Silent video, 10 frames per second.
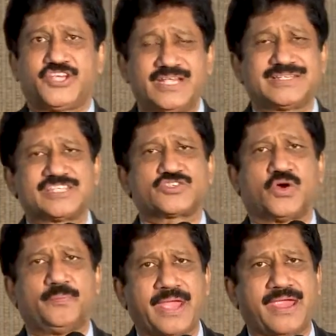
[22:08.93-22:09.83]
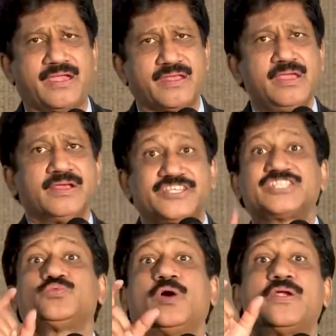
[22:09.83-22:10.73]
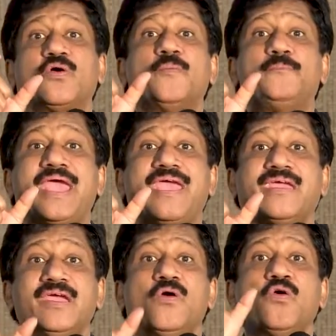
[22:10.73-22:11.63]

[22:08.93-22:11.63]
Jesus obeyed. This word obey,